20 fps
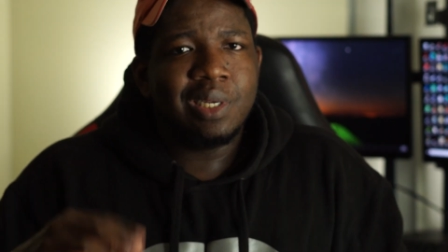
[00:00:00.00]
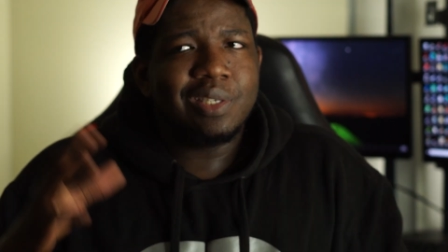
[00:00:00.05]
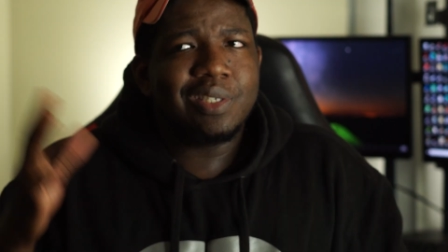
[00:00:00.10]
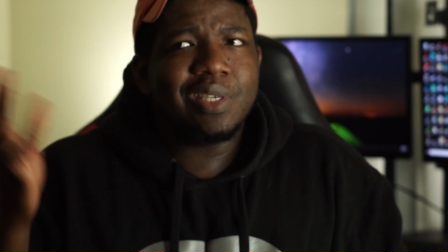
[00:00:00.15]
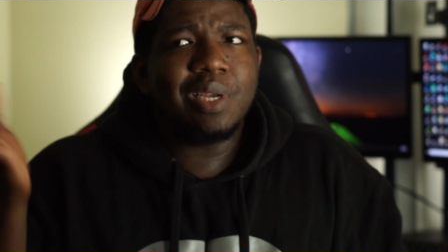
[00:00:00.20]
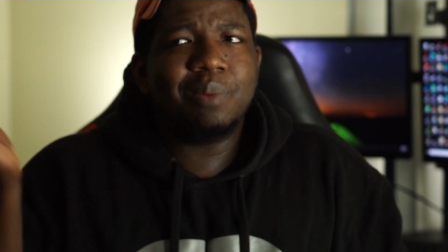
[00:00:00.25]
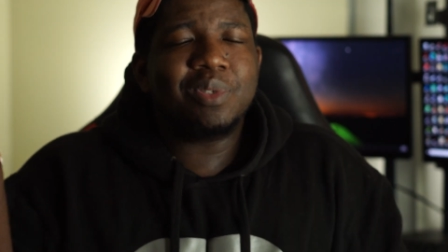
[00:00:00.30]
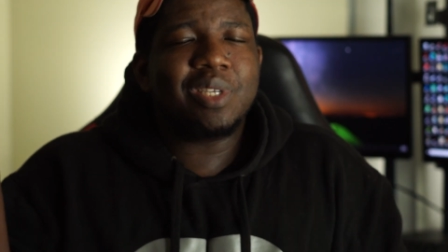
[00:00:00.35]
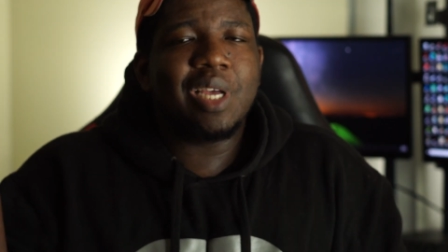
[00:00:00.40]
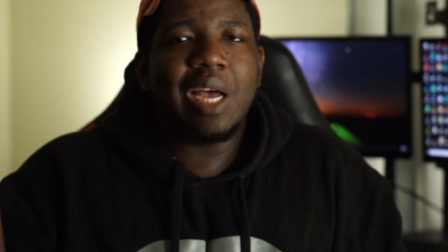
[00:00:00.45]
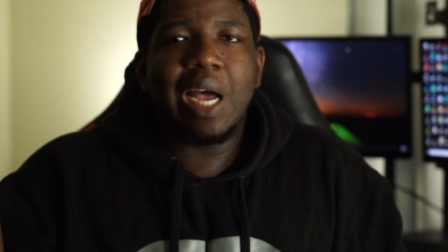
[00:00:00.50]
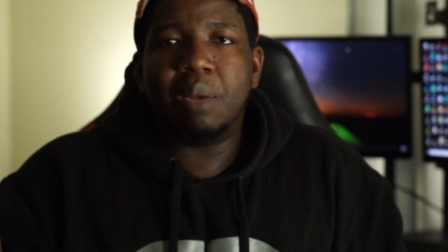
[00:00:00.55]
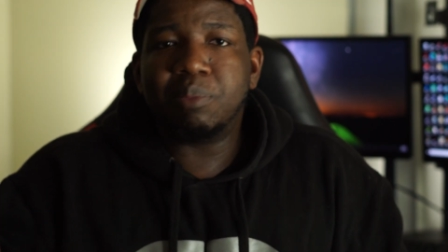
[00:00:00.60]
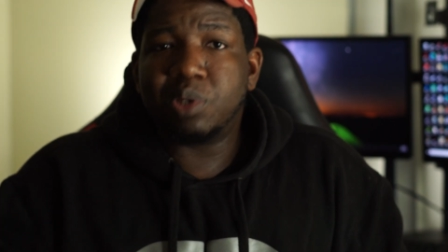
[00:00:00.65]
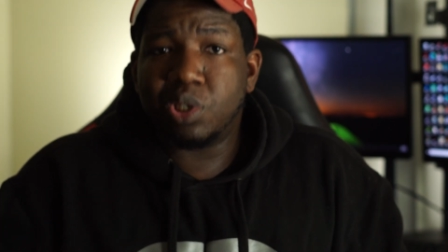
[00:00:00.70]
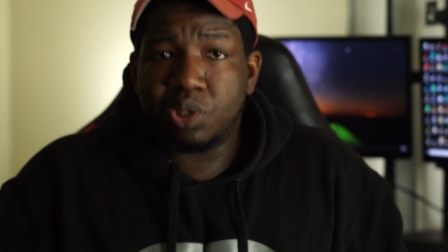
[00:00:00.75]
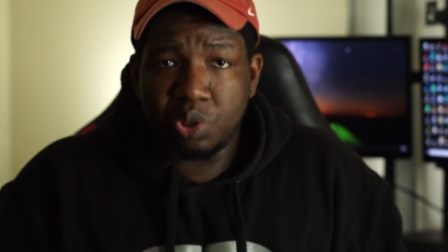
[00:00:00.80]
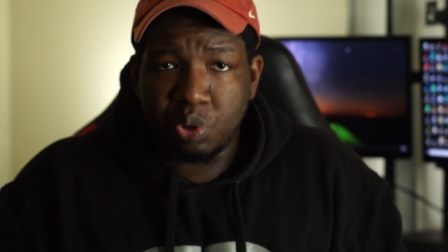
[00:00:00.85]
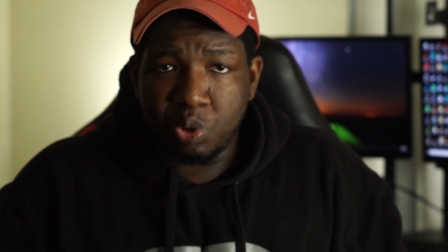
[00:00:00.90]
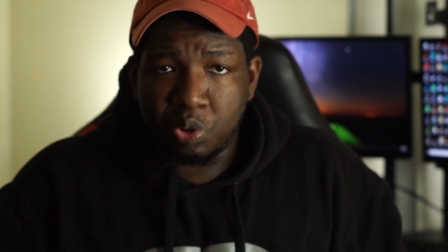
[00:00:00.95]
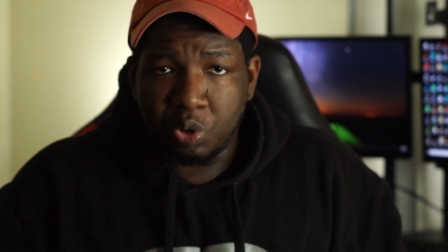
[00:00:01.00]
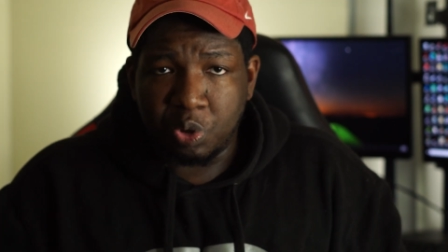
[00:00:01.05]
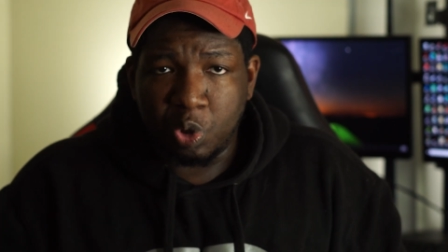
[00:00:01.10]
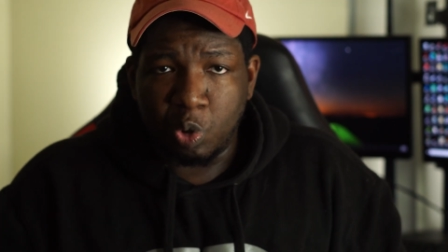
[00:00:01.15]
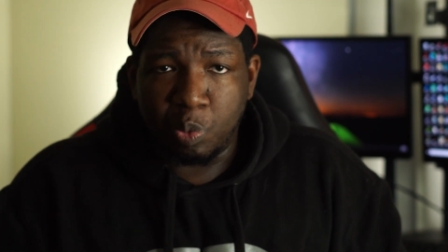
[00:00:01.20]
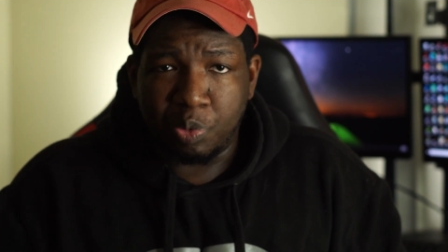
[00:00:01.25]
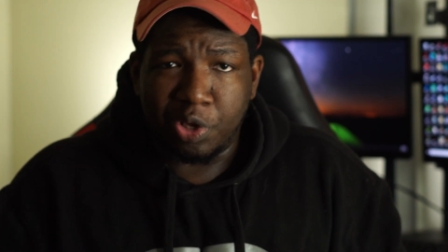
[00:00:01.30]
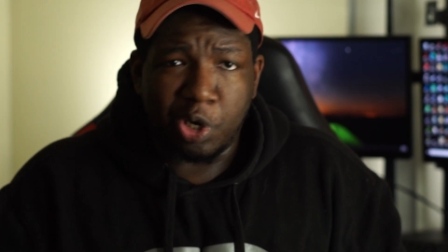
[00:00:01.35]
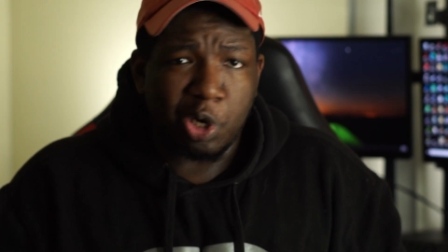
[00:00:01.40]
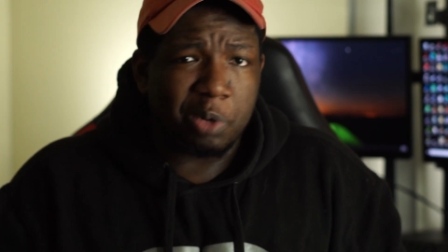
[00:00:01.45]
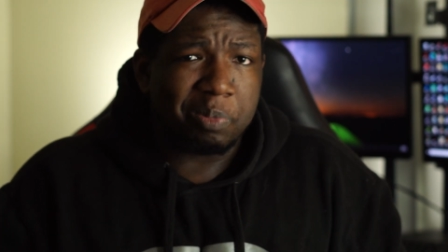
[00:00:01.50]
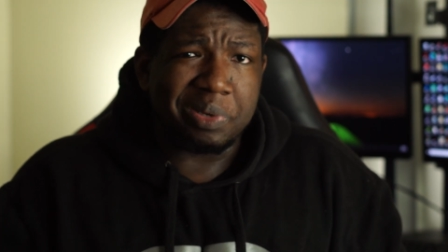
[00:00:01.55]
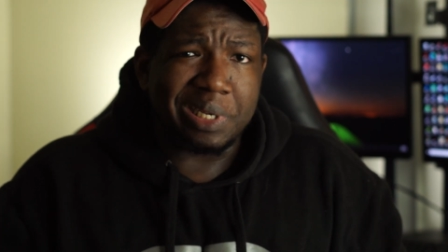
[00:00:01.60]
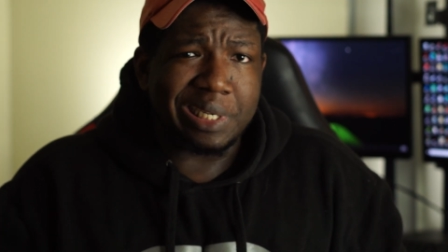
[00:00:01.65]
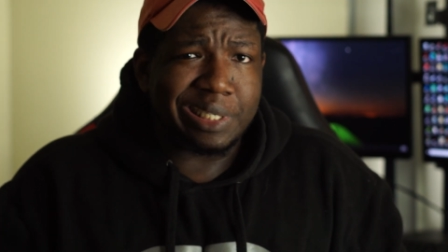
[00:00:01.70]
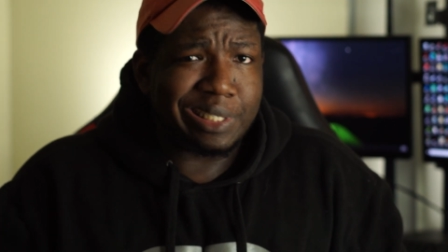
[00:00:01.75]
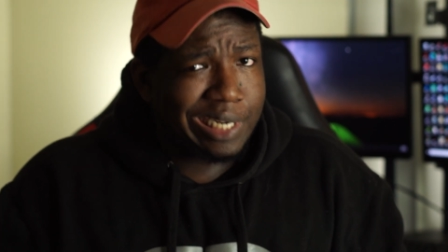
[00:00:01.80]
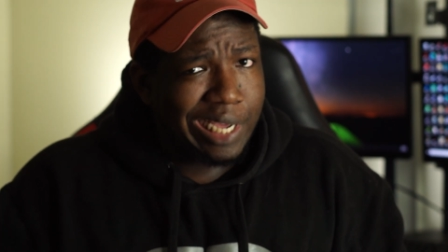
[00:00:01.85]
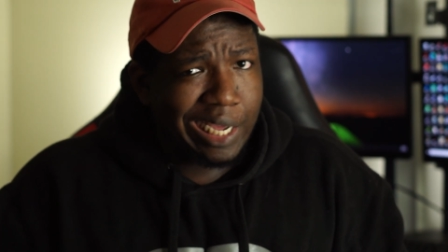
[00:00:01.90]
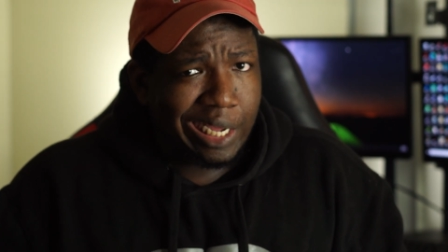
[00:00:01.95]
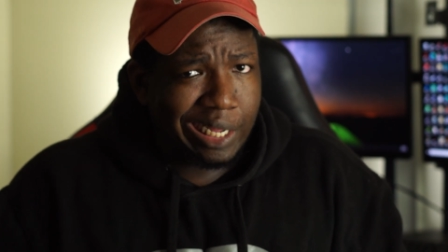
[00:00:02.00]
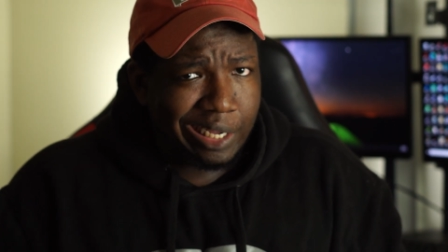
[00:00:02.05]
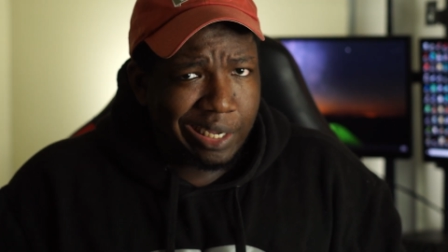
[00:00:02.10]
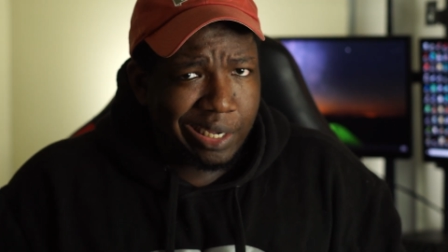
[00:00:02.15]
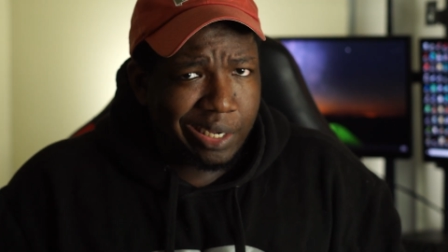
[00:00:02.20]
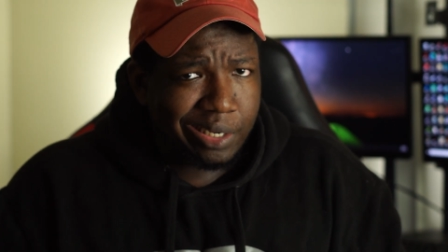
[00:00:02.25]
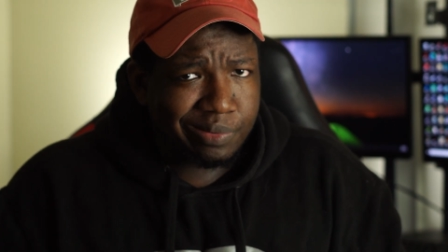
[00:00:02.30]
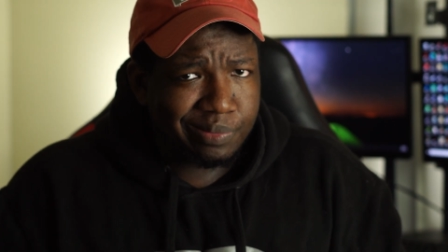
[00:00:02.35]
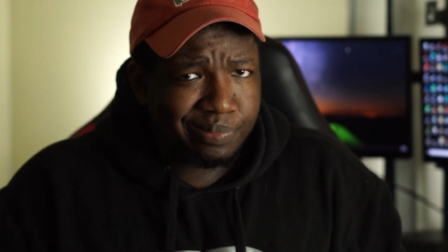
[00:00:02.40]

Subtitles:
Sometimes in youth group there'd be dating.